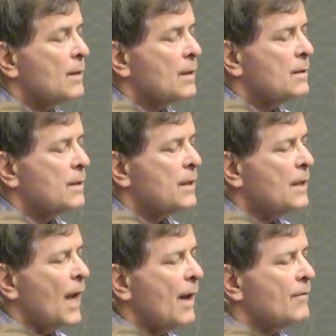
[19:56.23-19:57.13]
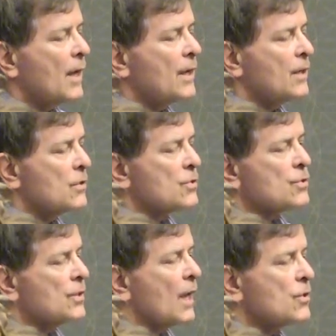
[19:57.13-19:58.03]
did he have any
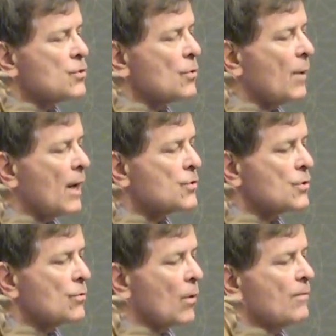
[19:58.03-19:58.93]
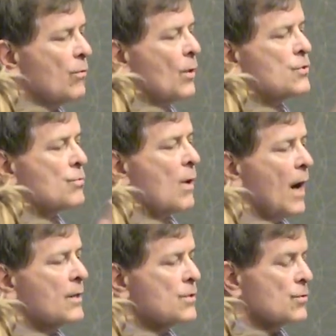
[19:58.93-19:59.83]
stage direction or voice
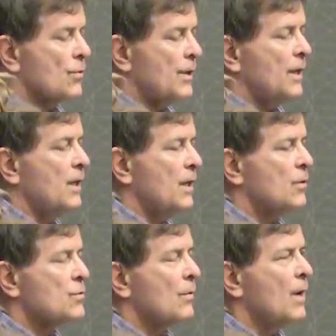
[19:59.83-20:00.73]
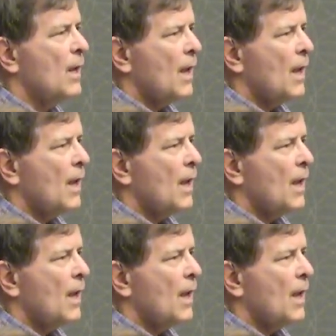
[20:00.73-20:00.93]
rises or he kneels or,